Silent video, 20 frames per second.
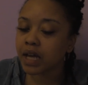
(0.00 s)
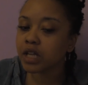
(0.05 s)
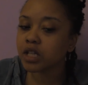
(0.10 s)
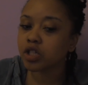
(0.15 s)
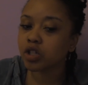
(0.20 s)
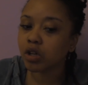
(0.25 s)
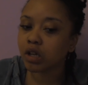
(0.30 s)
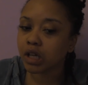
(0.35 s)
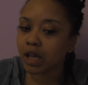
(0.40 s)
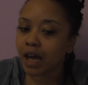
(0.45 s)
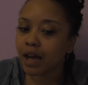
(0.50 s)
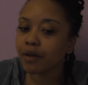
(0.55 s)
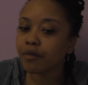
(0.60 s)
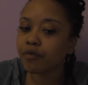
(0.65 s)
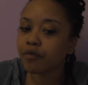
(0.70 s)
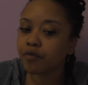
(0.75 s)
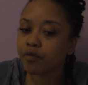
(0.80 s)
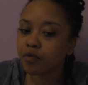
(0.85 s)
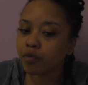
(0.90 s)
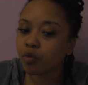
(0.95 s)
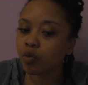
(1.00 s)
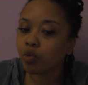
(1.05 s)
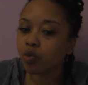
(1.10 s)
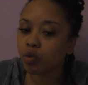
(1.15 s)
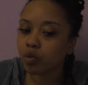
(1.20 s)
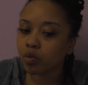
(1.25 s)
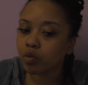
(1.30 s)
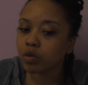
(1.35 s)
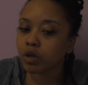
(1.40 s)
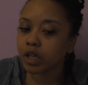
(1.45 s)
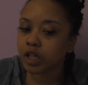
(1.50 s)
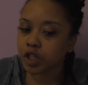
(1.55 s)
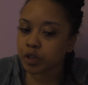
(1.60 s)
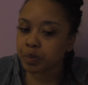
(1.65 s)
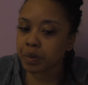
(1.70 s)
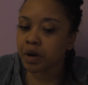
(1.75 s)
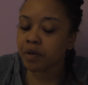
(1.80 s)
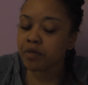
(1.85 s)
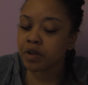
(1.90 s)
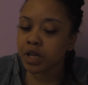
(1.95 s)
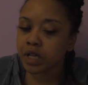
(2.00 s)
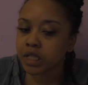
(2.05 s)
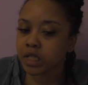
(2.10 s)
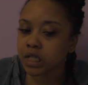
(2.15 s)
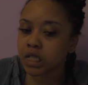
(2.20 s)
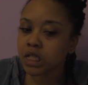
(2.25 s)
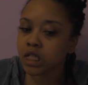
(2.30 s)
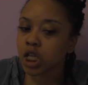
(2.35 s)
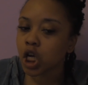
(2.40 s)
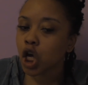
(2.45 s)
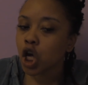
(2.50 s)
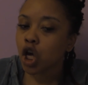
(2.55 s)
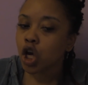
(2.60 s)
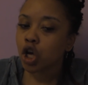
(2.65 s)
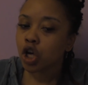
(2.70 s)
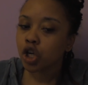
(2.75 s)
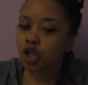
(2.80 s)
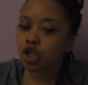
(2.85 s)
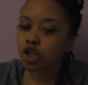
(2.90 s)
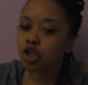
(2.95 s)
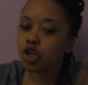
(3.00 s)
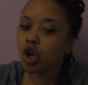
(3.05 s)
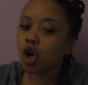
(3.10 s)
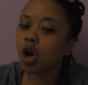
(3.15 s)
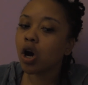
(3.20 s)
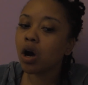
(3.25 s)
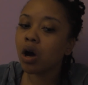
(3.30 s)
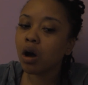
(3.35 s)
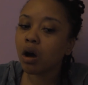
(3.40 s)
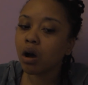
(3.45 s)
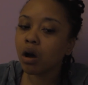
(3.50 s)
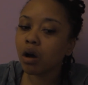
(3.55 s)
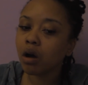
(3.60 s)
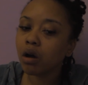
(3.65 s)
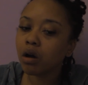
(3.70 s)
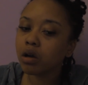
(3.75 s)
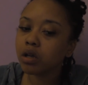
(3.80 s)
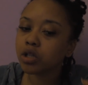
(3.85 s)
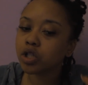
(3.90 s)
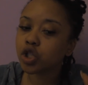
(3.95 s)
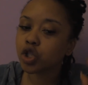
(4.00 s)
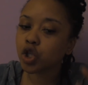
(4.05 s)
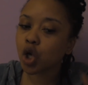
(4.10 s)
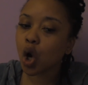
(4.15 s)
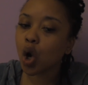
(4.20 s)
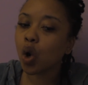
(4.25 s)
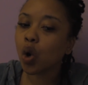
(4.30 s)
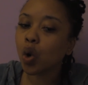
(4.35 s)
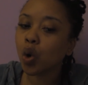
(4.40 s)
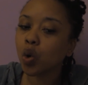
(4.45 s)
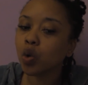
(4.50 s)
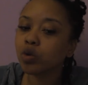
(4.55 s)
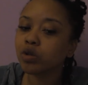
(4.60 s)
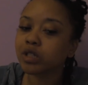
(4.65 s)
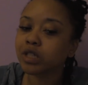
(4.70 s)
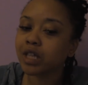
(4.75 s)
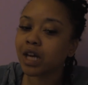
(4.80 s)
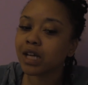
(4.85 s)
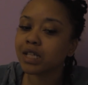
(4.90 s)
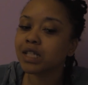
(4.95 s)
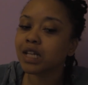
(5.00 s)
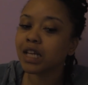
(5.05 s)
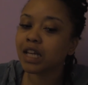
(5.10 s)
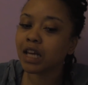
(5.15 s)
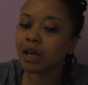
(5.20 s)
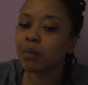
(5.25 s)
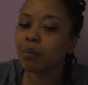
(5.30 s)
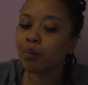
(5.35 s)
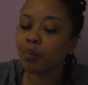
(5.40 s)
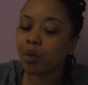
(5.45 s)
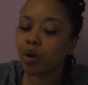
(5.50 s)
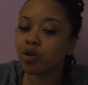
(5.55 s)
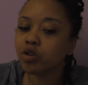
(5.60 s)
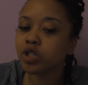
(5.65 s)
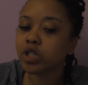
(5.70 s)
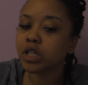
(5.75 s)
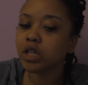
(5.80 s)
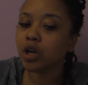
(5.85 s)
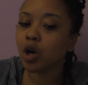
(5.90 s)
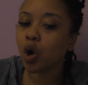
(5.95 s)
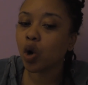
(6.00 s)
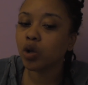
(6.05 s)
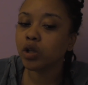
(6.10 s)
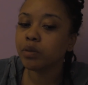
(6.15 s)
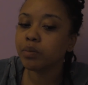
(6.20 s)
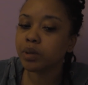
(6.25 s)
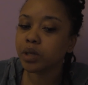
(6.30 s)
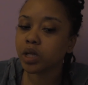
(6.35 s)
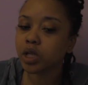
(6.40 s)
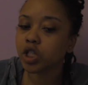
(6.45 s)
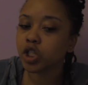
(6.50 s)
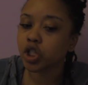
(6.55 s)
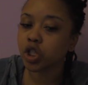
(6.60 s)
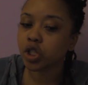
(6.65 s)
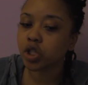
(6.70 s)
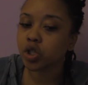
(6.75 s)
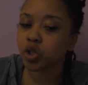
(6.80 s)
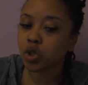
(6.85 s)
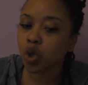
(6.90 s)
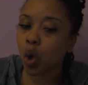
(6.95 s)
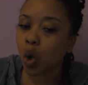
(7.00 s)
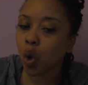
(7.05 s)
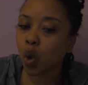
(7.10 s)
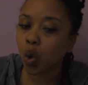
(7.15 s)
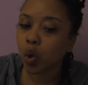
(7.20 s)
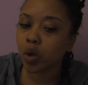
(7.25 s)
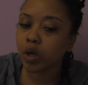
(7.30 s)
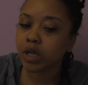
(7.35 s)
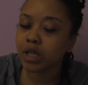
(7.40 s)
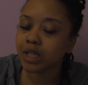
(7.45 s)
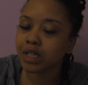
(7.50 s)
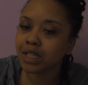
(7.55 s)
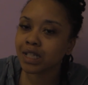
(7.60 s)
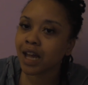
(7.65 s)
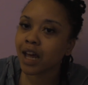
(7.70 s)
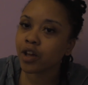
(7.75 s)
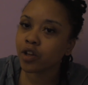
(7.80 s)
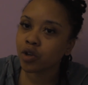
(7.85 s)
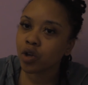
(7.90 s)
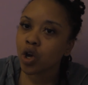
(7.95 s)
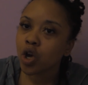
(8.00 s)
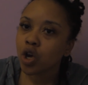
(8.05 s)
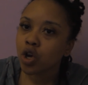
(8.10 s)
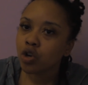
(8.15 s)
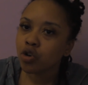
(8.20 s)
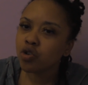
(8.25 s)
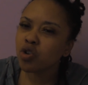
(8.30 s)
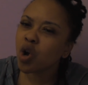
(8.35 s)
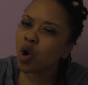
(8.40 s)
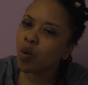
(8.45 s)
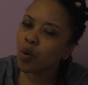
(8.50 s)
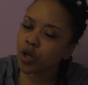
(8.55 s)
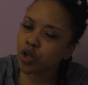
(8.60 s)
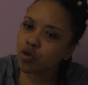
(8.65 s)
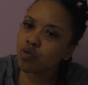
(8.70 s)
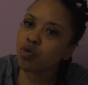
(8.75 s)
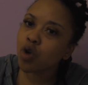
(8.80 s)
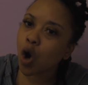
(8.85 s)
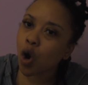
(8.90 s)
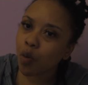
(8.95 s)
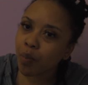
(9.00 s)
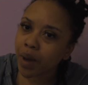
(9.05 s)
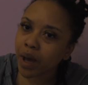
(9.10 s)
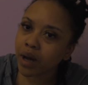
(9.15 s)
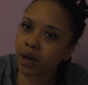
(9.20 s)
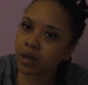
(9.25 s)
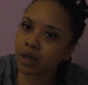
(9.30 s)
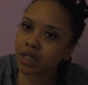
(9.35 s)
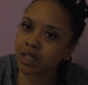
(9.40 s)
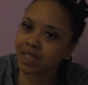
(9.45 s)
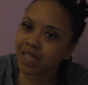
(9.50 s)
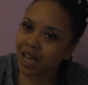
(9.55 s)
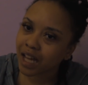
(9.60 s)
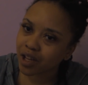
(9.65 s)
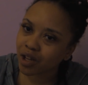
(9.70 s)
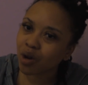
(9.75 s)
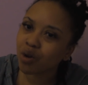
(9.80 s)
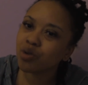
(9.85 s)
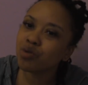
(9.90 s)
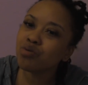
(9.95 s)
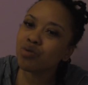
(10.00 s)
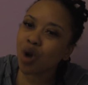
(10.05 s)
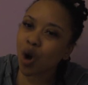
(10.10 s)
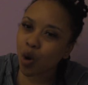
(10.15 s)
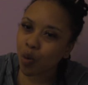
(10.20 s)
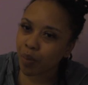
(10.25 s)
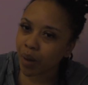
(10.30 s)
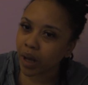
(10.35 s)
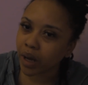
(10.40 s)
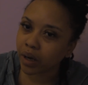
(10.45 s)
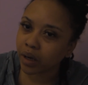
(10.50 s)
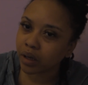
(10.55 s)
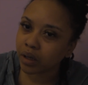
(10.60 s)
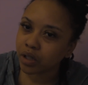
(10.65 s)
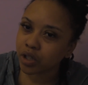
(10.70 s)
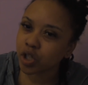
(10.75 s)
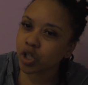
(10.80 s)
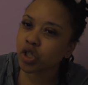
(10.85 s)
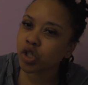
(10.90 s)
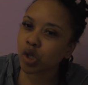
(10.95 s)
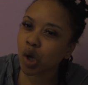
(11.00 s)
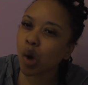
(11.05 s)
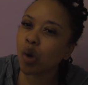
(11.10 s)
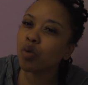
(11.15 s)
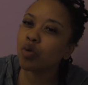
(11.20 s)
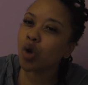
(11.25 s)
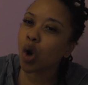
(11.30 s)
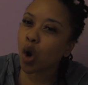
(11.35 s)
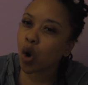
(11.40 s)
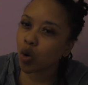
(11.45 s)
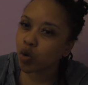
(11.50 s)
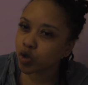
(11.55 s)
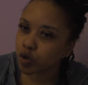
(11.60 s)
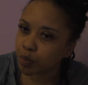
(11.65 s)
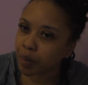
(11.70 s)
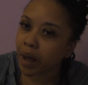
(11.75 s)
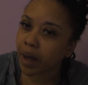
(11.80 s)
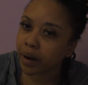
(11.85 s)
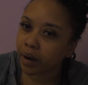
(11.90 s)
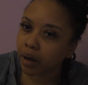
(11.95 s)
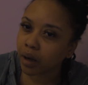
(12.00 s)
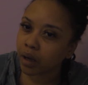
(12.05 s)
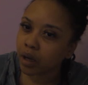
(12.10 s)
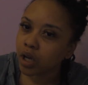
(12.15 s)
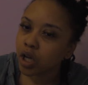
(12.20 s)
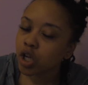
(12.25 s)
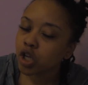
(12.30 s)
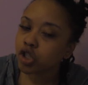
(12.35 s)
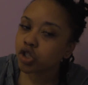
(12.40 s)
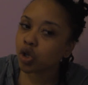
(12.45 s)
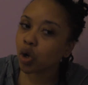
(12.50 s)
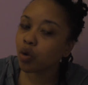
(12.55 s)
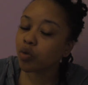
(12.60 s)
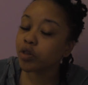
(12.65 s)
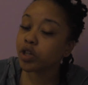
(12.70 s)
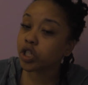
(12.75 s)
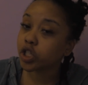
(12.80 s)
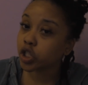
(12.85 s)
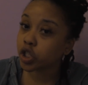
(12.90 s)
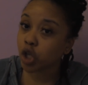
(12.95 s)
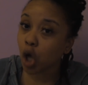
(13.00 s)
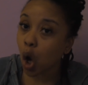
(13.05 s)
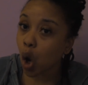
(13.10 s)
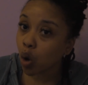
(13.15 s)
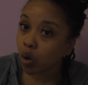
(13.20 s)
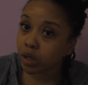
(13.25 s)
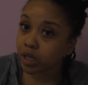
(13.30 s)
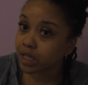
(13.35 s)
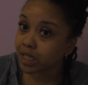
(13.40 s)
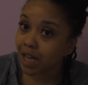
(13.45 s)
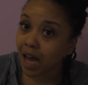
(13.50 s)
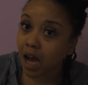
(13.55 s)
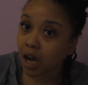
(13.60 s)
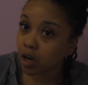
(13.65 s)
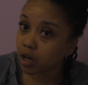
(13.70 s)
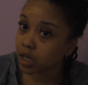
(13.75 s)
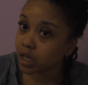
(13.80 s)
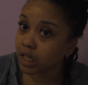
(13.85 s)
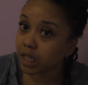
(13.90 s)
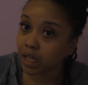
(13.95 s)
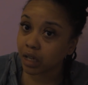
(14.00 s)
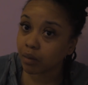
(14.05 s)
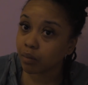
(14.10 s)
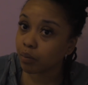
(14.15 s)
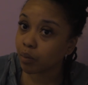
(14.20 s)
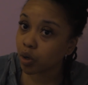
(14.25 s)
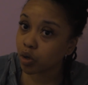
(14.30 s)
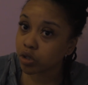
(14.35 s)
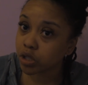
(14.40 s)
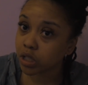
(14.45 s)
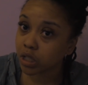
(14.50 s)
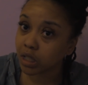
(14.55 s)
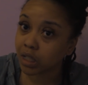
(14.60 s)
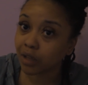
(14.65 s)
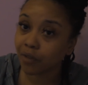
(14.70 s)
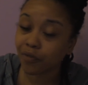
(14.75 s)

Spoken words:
or life experiences, your soul doesn't get mercy only because your soul is like, when you know better, it's like, yo, you know better. Your soul knows better. So the soul is not going to get mercy. The